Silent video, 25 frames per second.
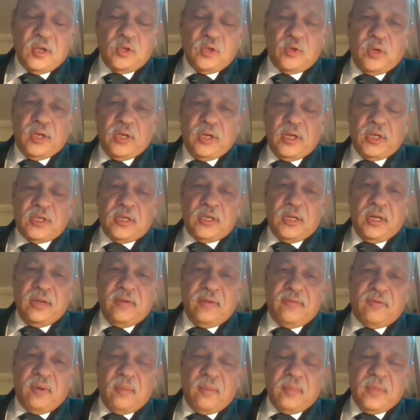So
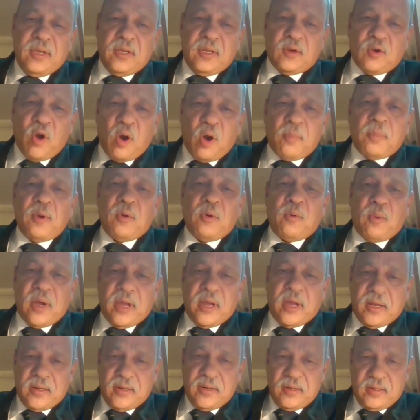initially from the copper
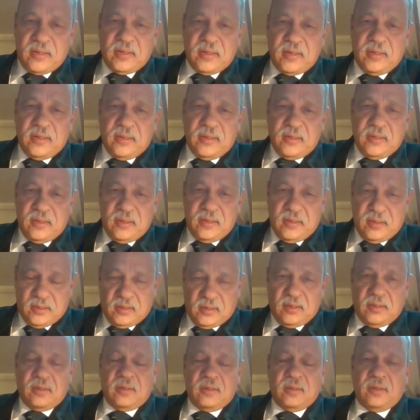wire
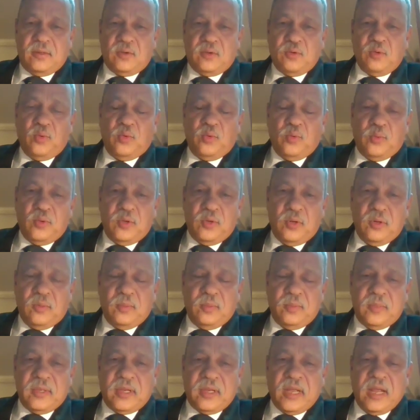to, you
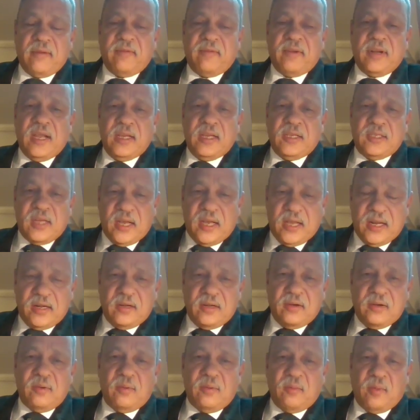know, galvanized
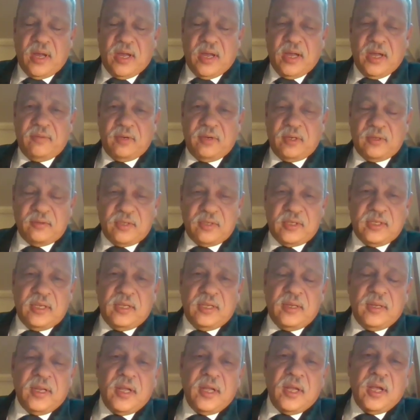iron wire, which was
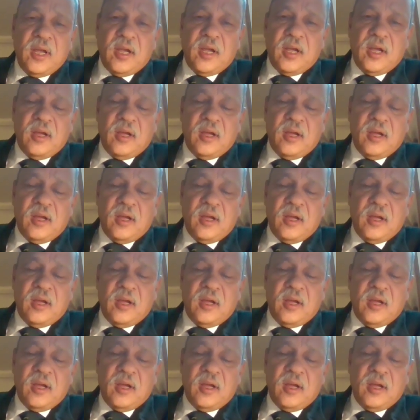the